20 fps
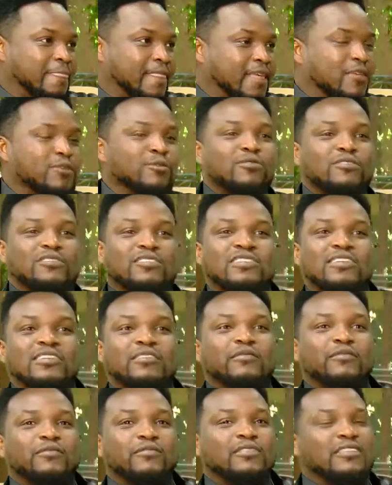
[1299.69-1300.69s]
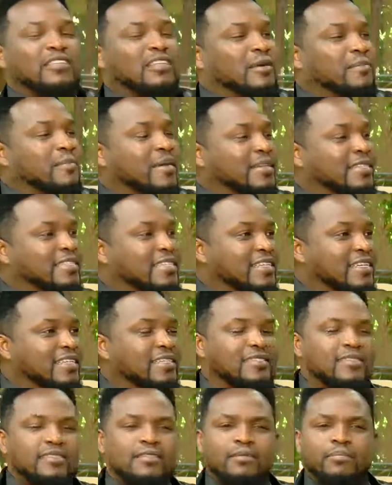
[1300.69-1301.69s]
You'll see the
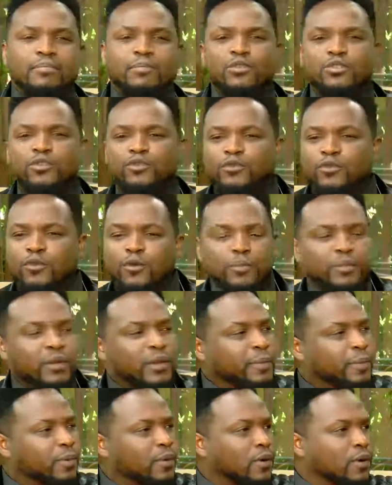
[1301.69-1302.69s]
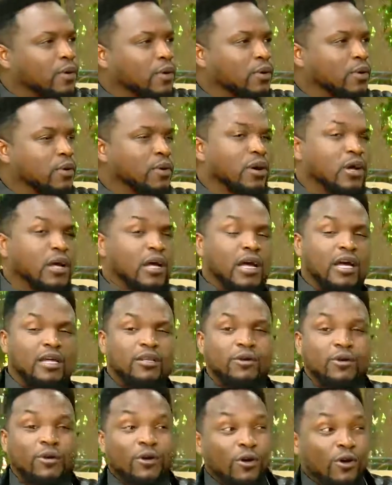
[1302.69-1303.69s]
cinematics, the beautiful people,
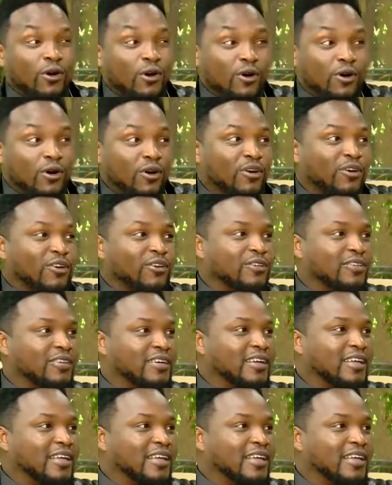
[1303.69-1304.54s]
and all,